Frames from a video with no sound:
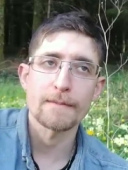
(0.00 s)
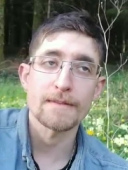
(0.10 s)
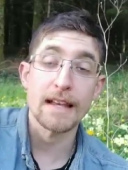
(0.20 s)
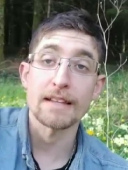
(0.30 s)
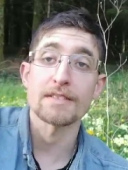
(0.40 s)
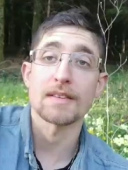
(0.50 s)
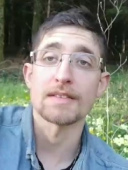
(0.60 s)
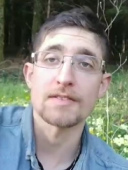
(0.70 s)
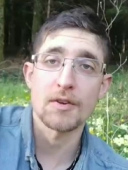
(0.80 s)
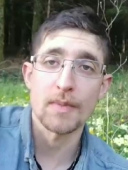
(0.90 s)
sell it to the
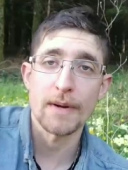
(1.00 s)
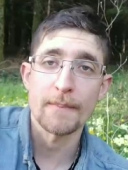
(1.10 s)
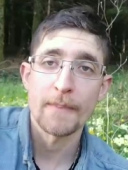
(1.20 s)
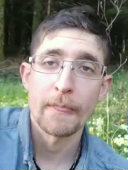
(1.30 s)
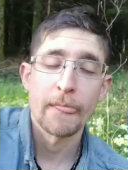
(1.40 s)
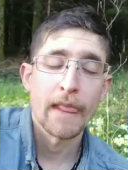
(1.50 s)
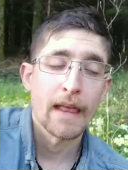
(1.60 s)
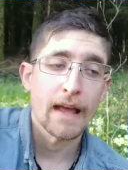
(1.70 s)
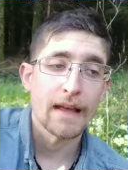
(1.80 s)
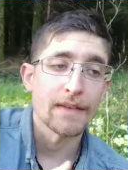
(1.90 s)
consumer
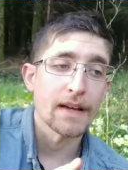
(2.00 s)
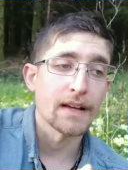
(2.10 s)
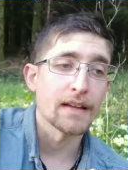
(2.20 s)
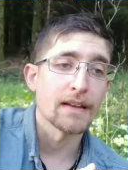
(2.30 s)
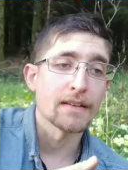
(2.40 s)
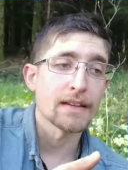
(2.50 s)
and uh,